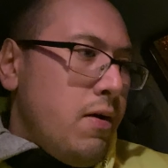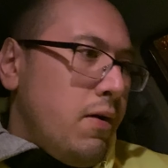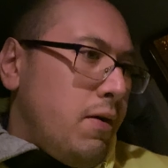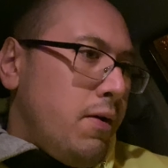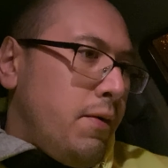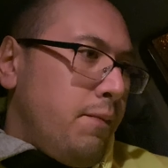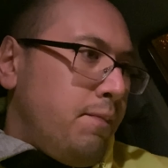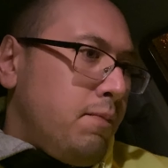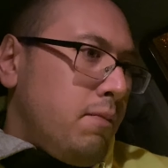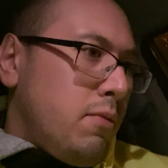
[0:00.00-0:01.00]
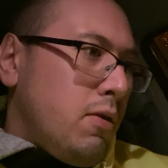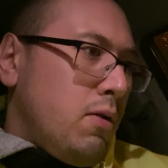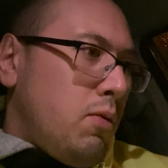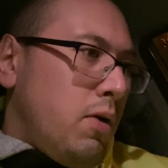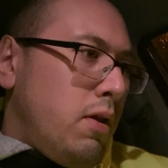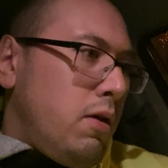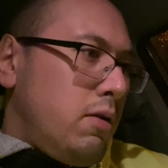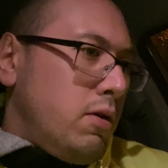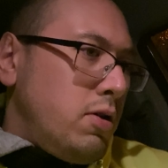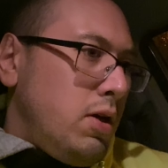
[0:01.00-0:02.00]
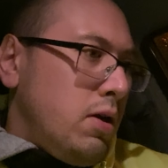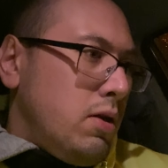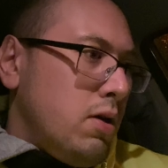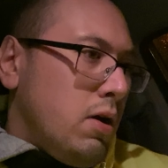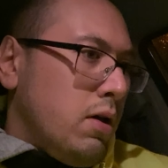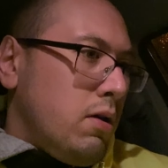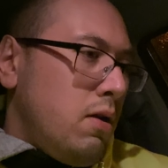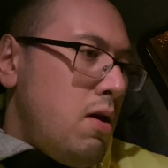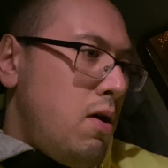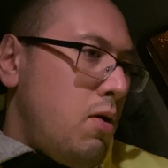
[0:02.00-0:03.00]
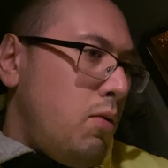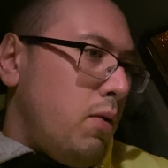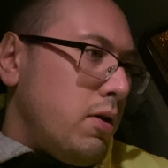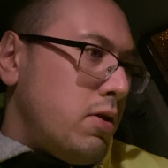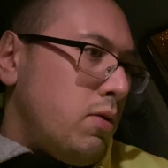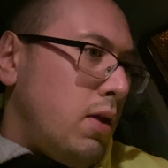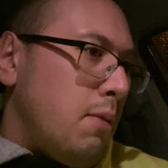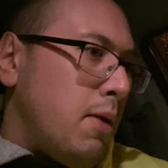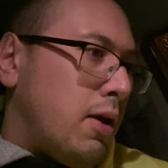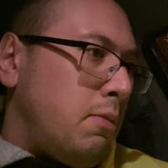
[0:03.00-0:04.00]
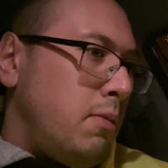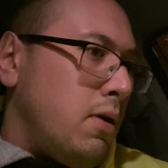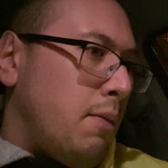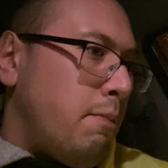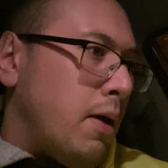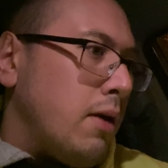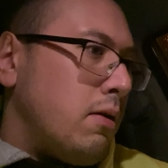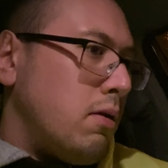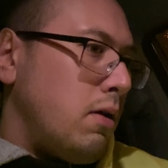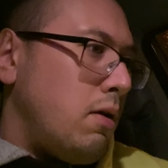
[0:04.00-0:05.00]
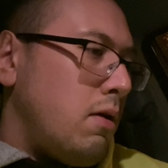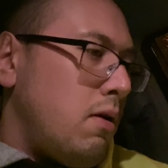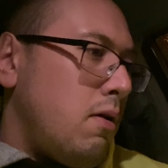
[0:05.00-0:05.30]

Um, One of the things that she had done, which really messed me up mentally